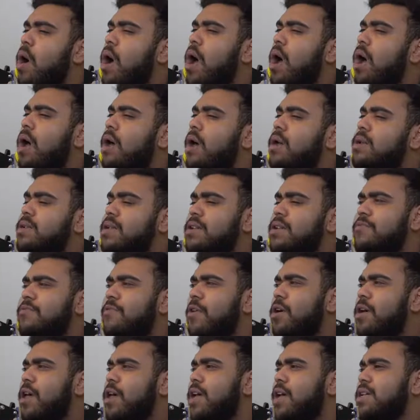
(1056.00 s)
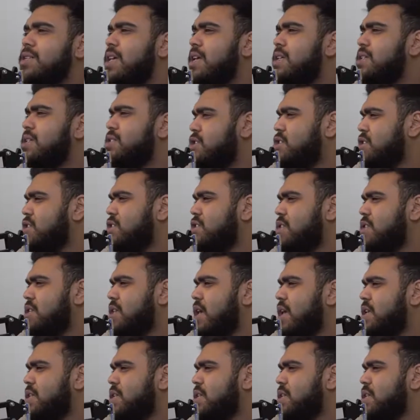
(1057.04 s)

Did Fall Guys get delayed?